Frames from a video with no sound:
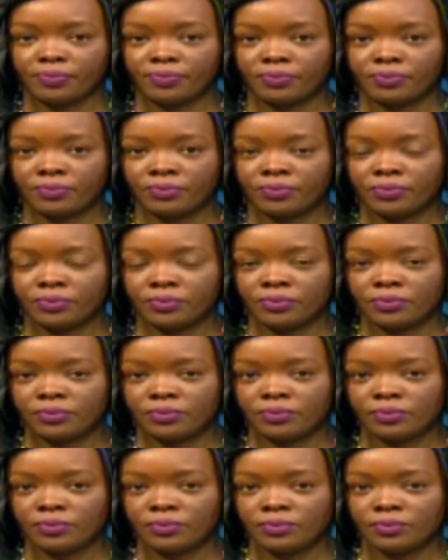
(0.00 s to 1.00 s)

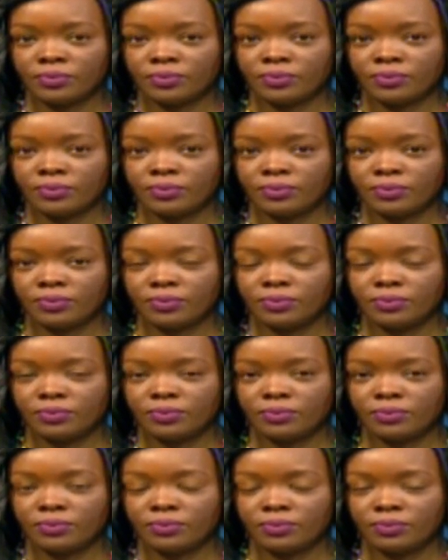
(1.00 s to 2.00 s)

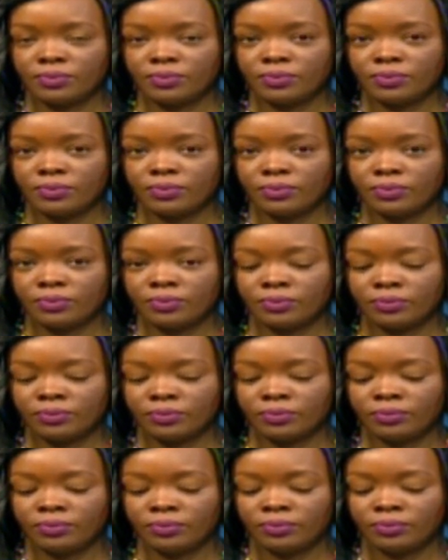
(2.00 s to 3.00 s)

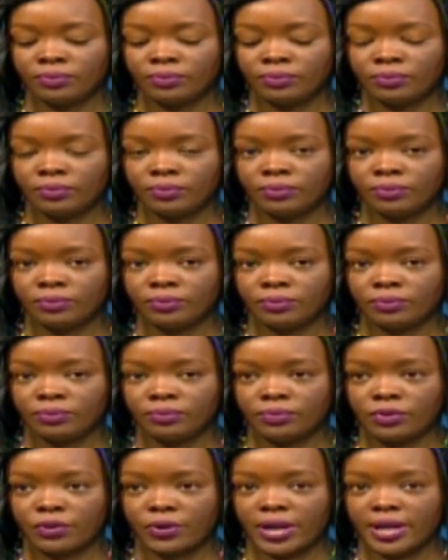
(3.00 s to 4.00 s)

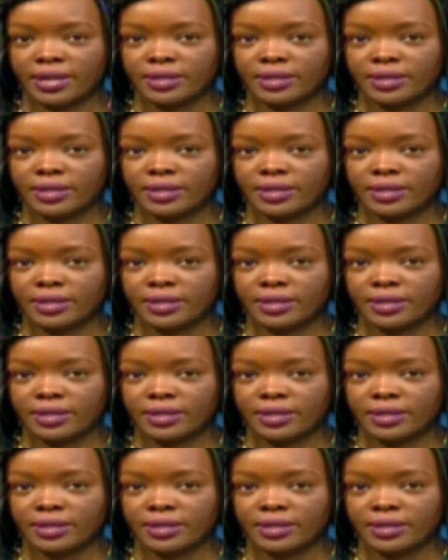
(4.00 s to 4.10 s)
This person isn't speaking.